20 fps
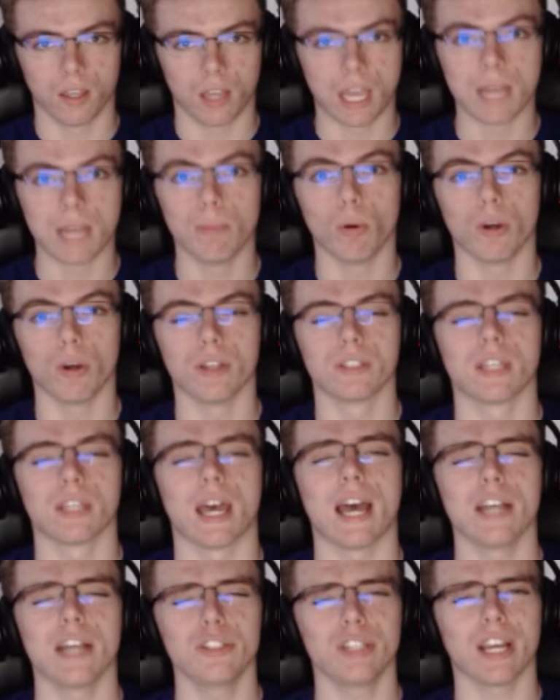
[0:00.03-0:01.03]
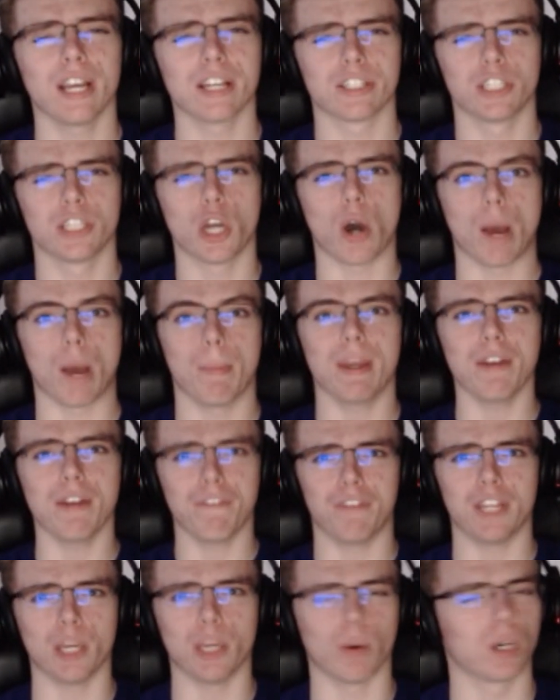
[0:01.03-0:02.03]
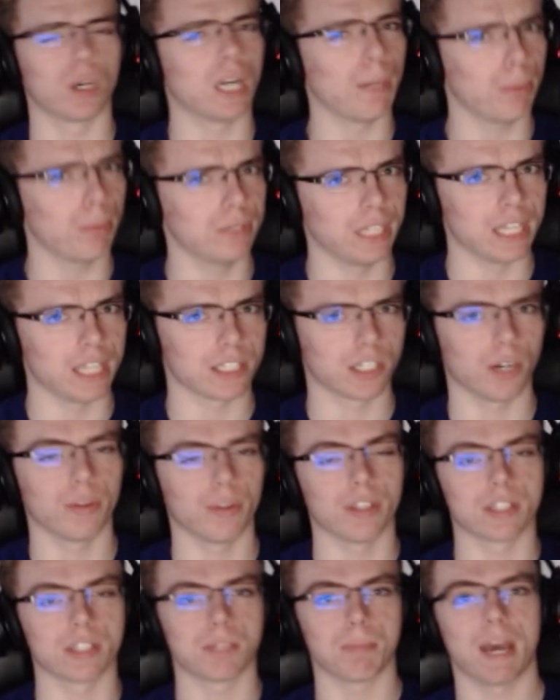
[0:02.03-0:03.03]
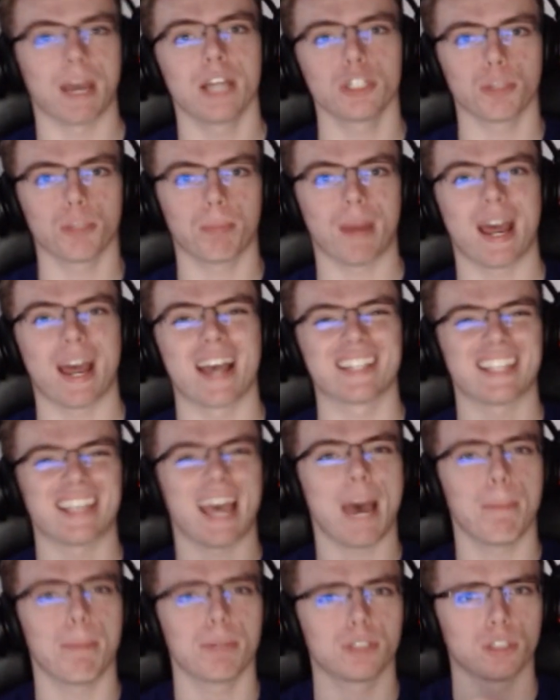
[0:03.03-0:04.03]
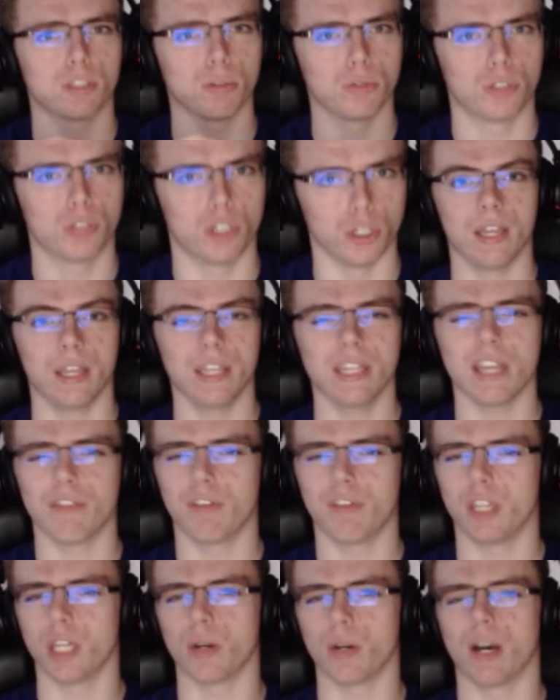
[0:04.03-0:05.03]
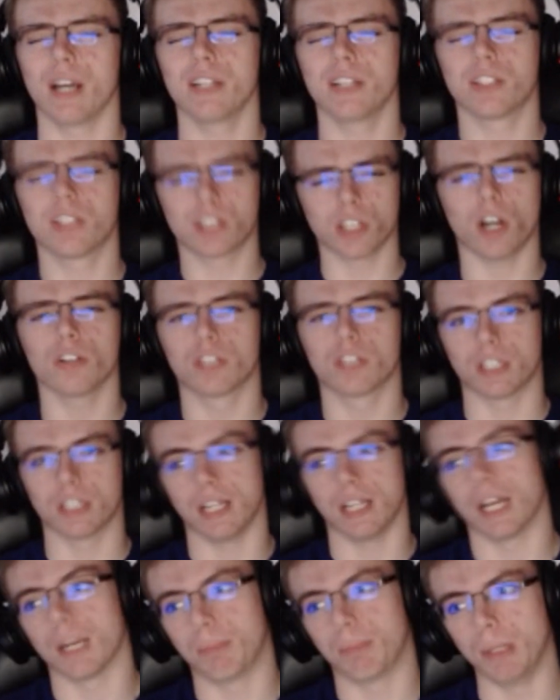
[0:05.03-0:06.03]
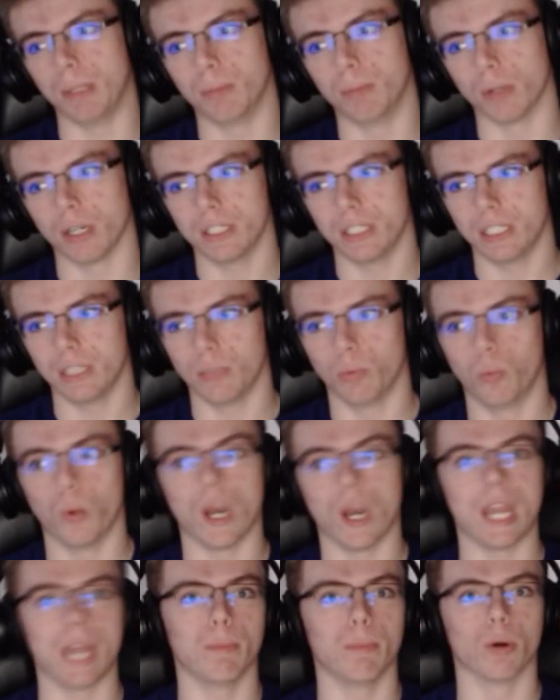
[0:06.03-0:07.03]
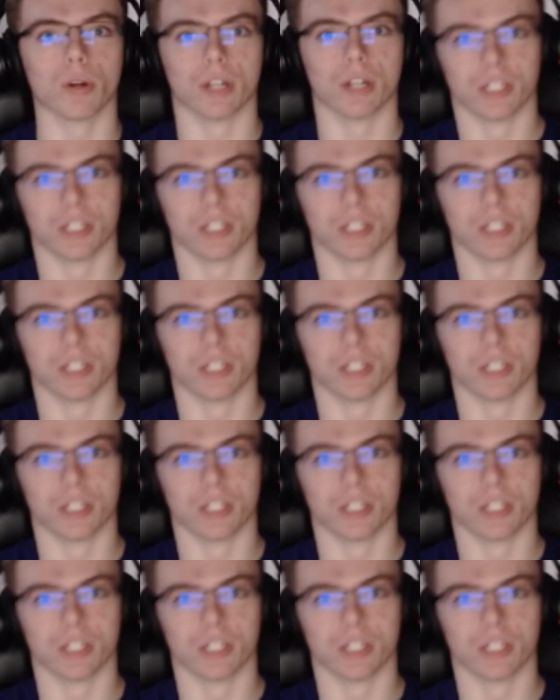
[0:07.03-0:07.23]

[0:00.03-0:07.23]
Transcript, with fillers: Hey boys, as you guys know, I made a video a couple days ago, the Smash or Pass episode 2. In that video, I insulted a lot of people. I did way more